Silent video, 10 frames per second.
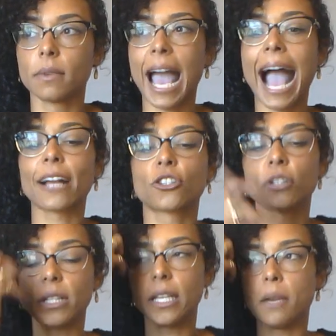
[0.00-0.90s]

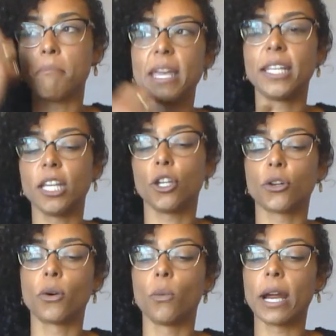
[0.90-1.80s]
actually making your
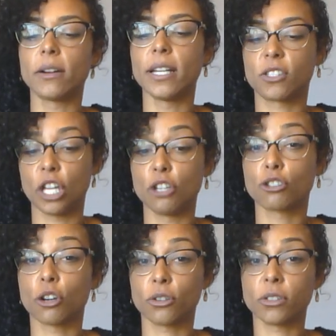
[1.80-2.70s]
awareness
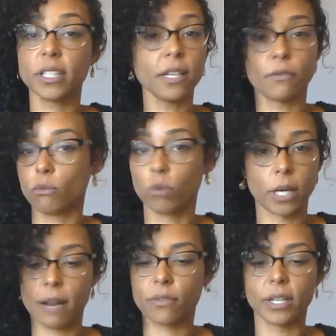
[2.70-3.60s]
internally of
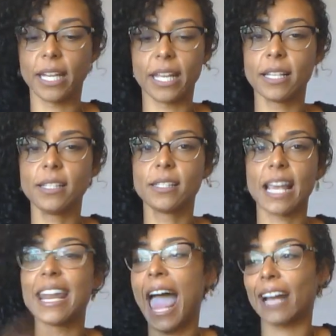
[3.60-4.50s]
whatever it is
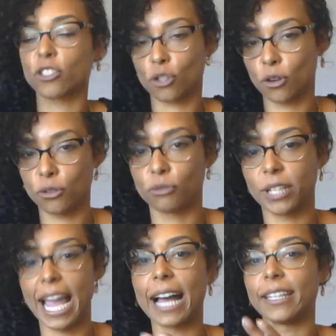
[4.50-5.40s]
an external
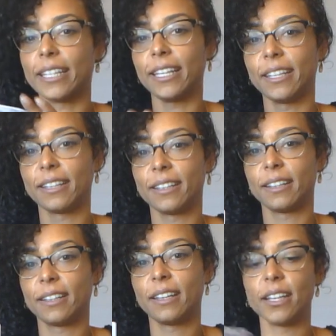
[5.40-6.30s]
reality.
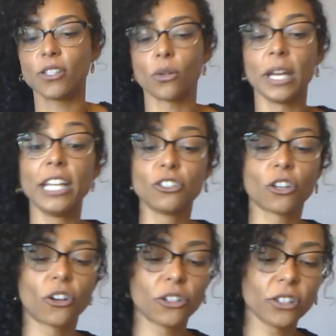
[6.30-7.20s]
So
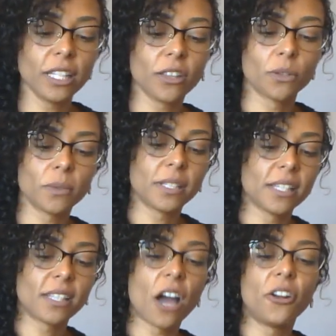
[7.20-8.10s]
internally, there was
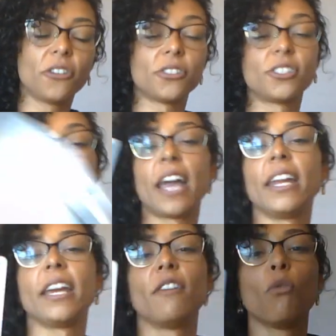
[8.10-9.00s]
this
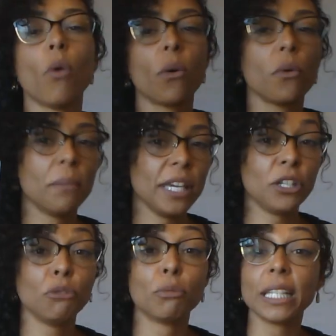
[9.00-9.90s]
understanding of what will make
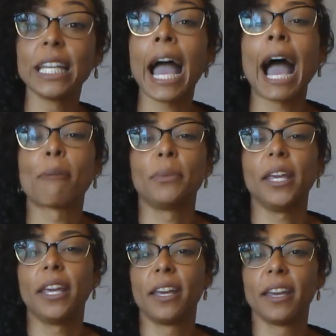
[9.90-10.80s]
you really
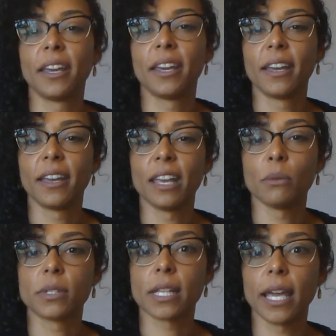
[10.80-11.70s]
happy. It
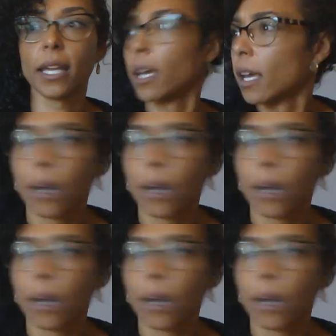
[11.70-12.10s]
was like